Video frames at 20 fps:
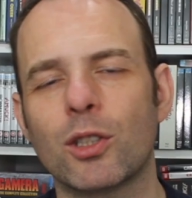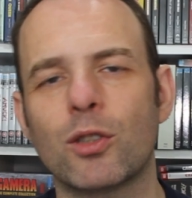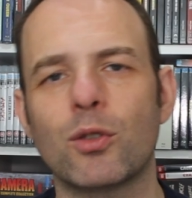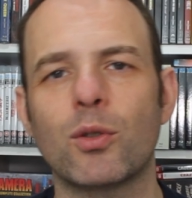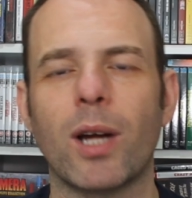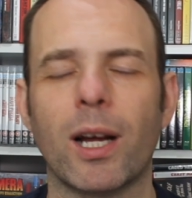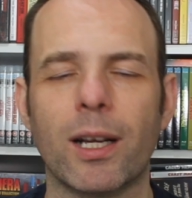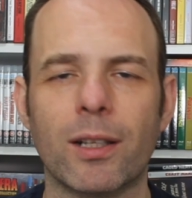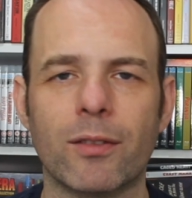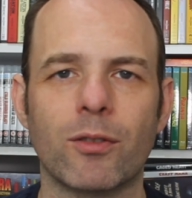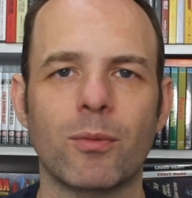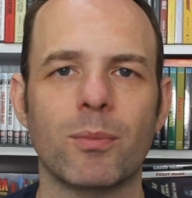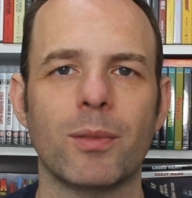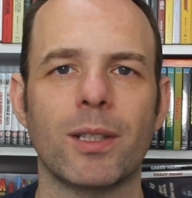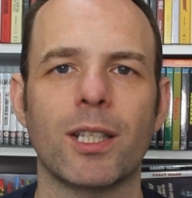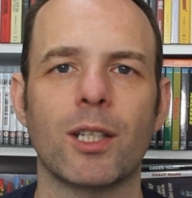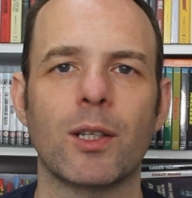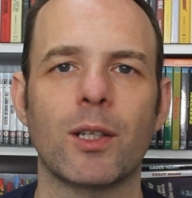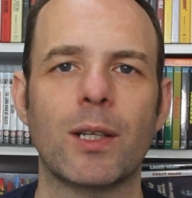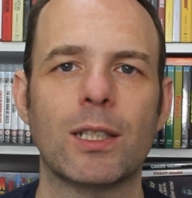detract from
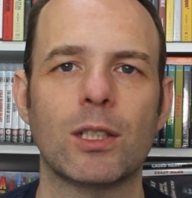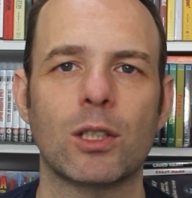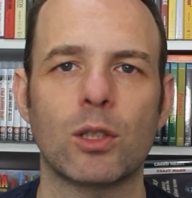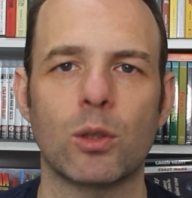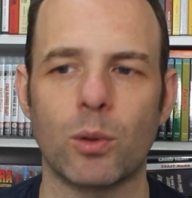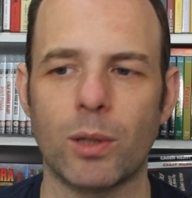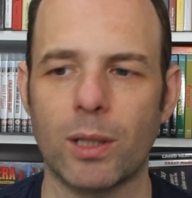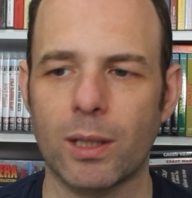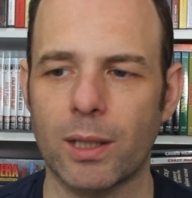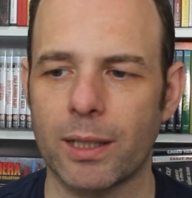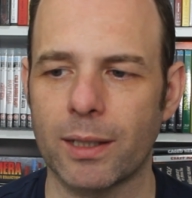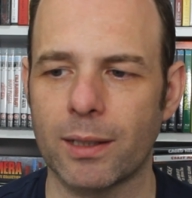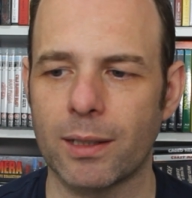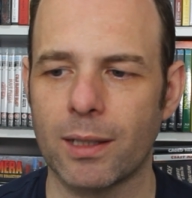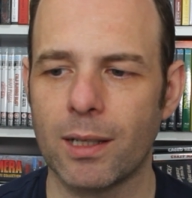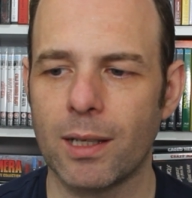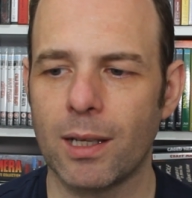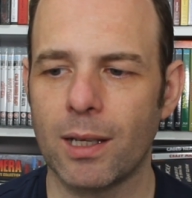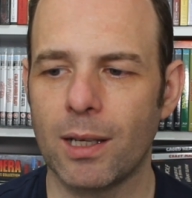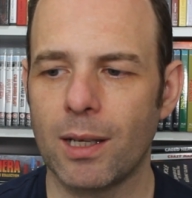the great storyline.
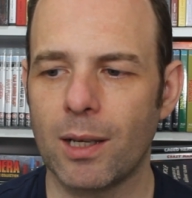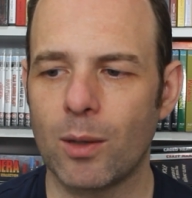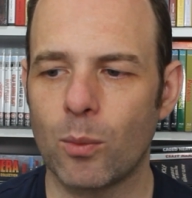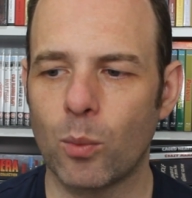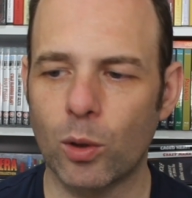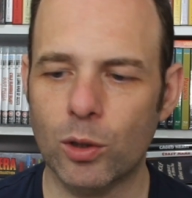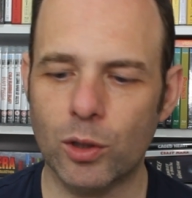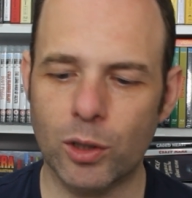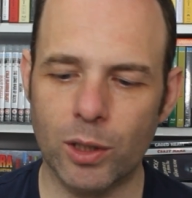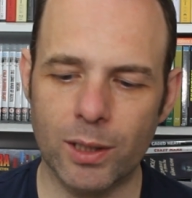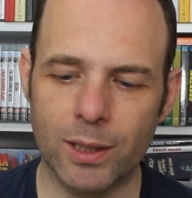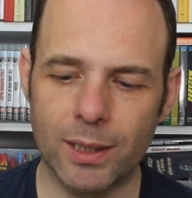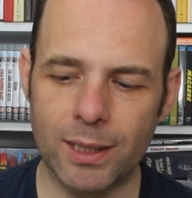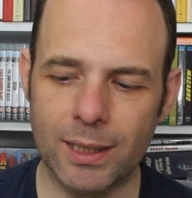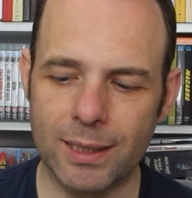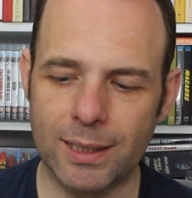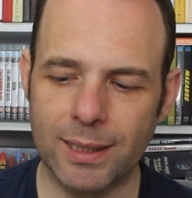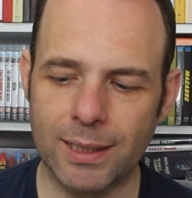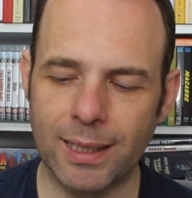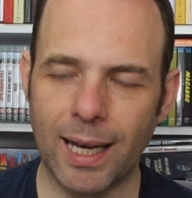Watching
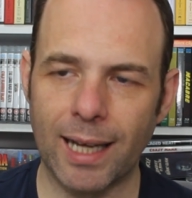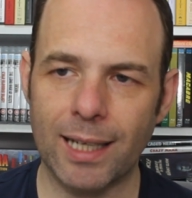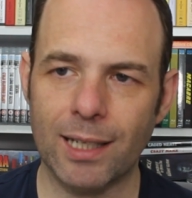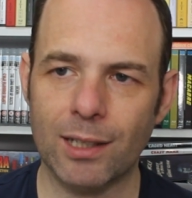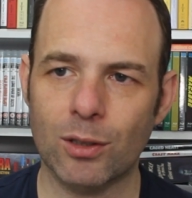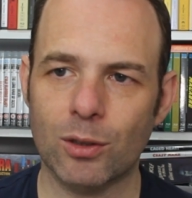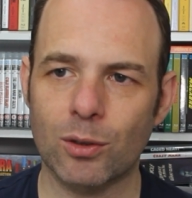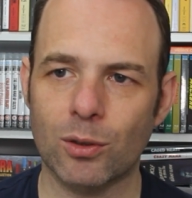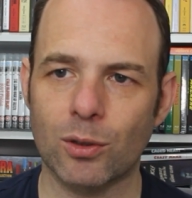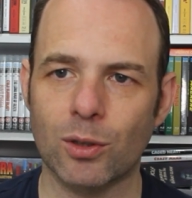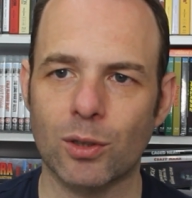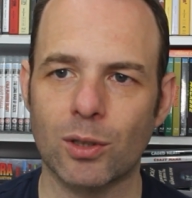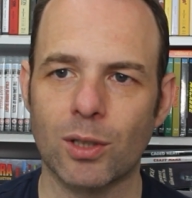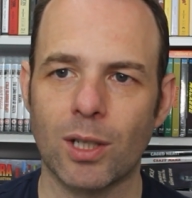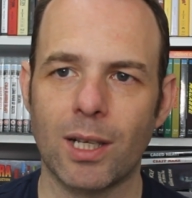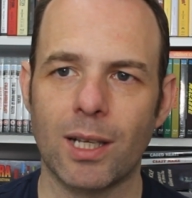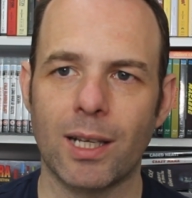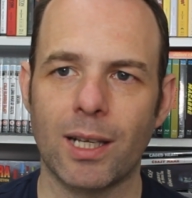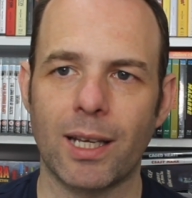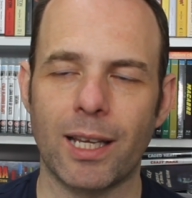these characters
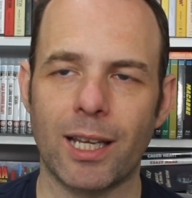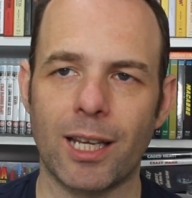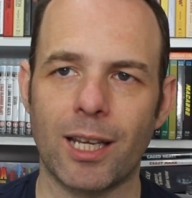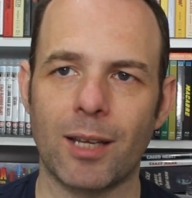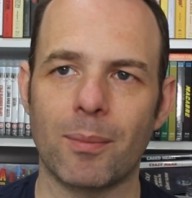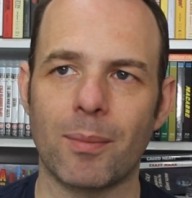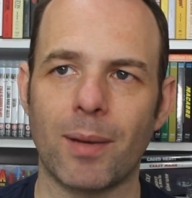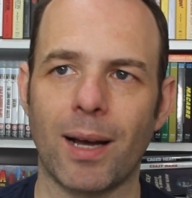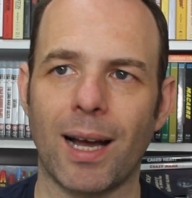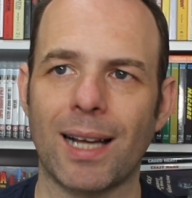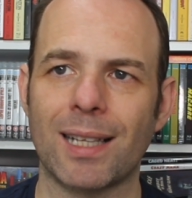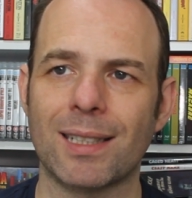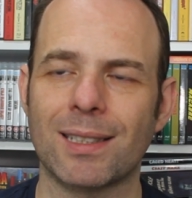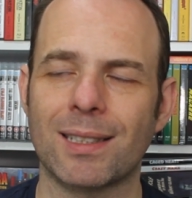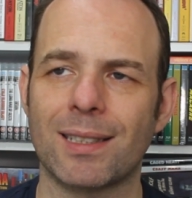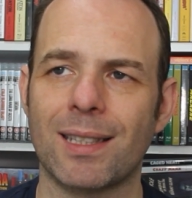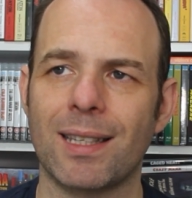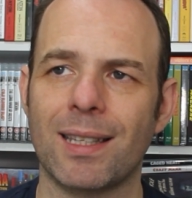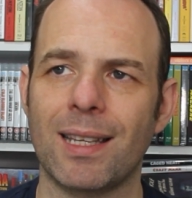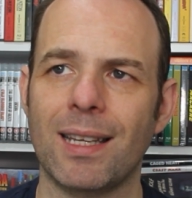um,
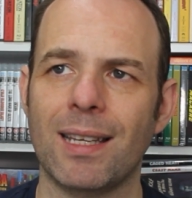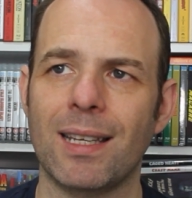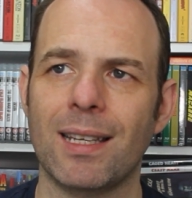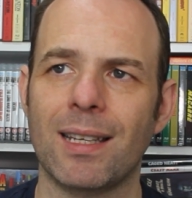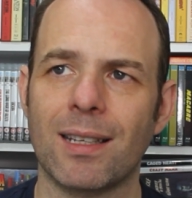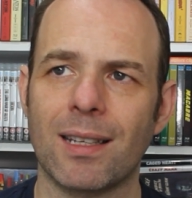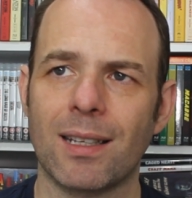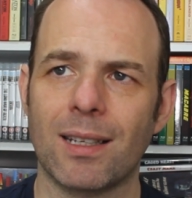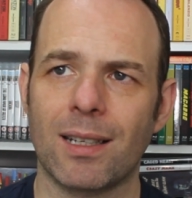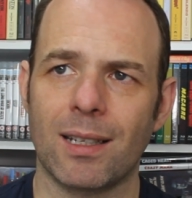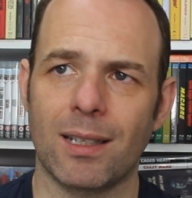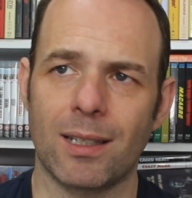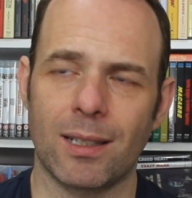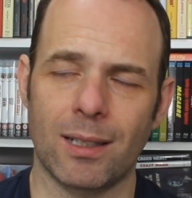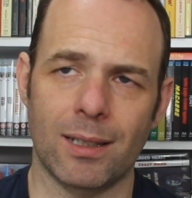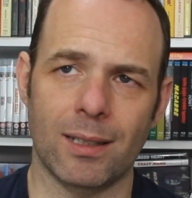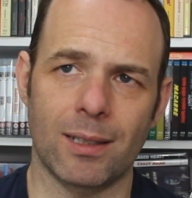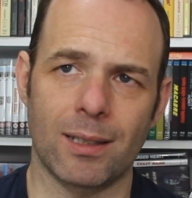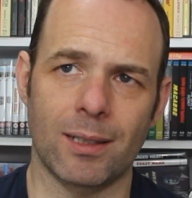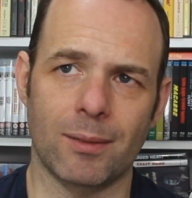as they
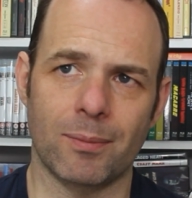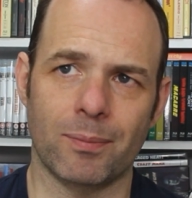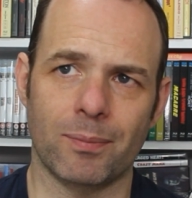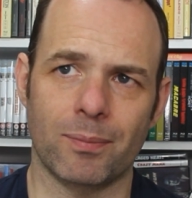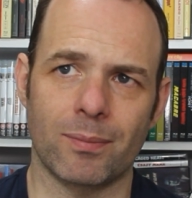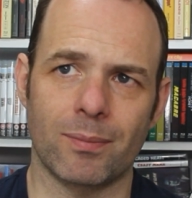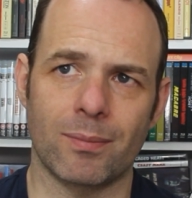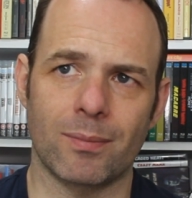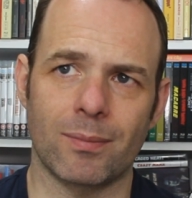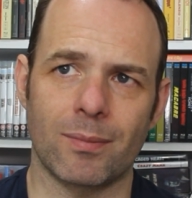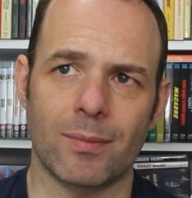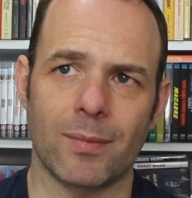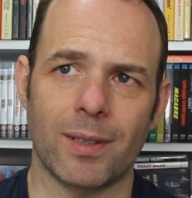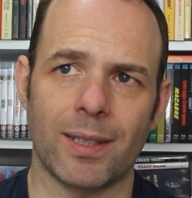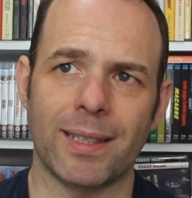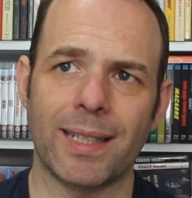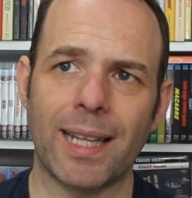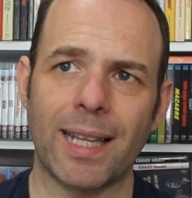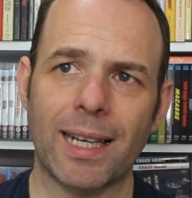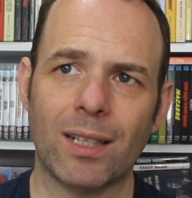
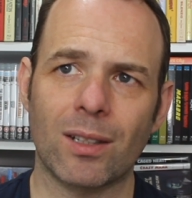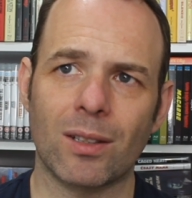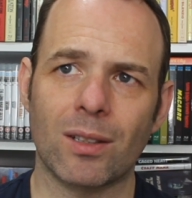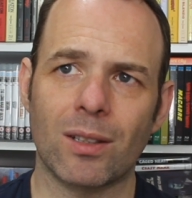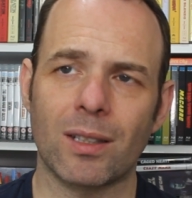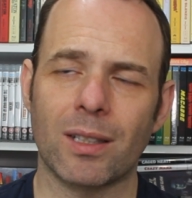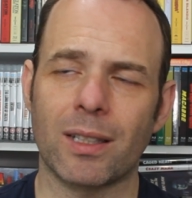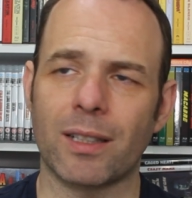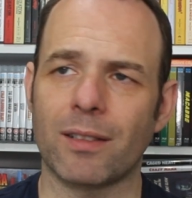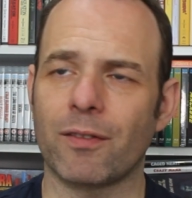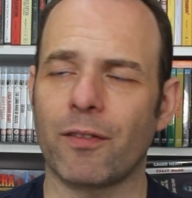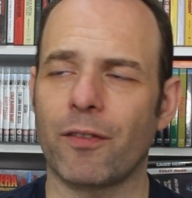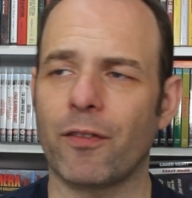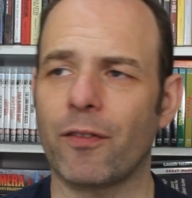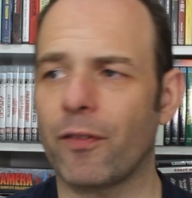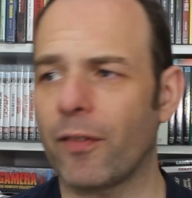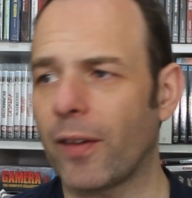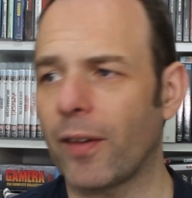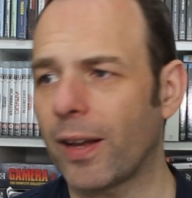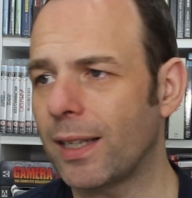niggle and
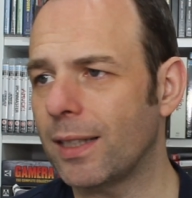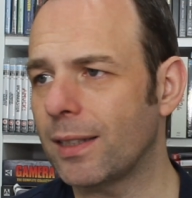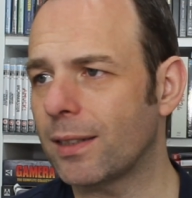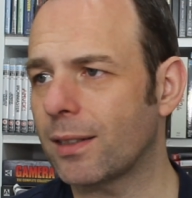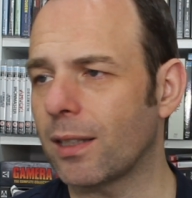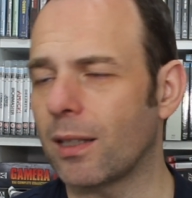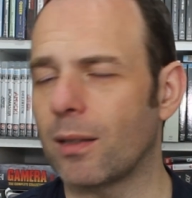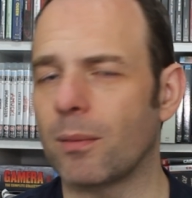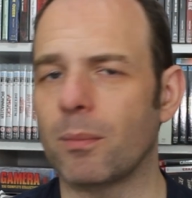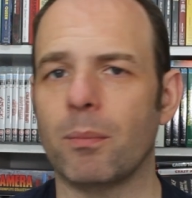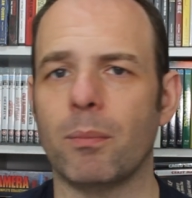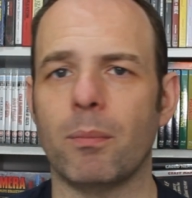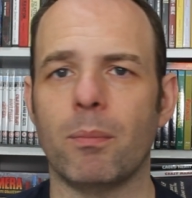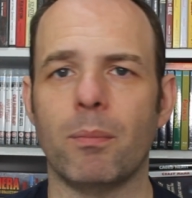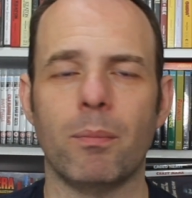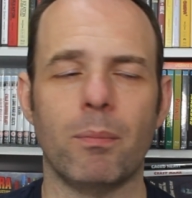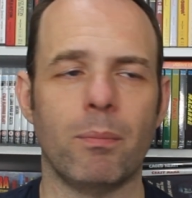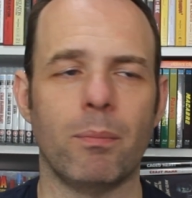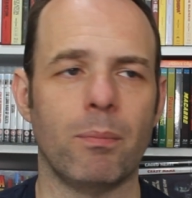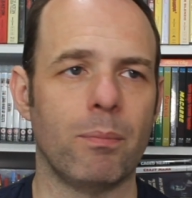fight
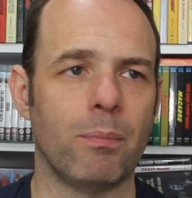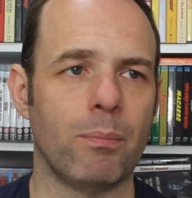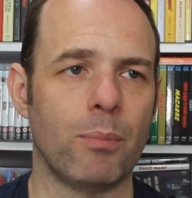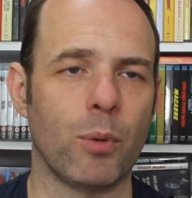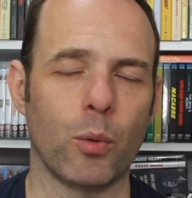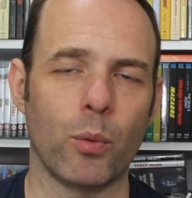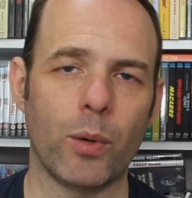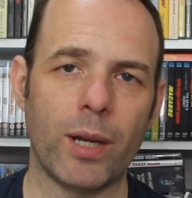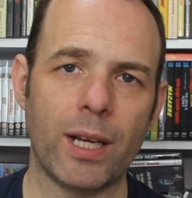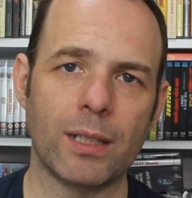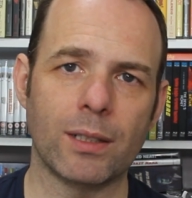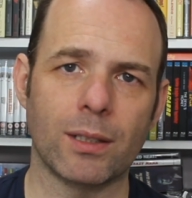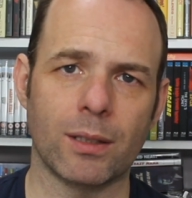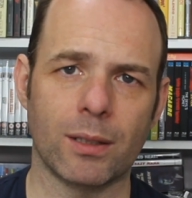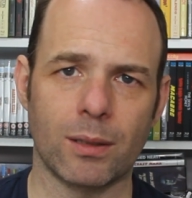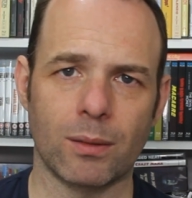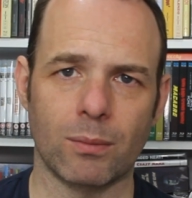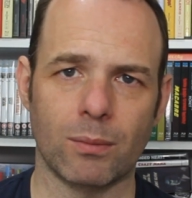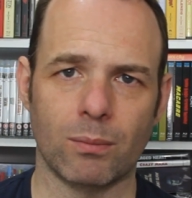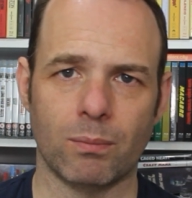and
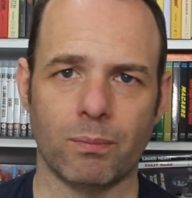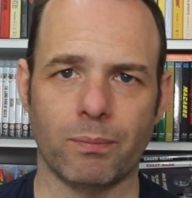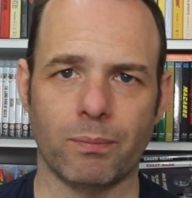berate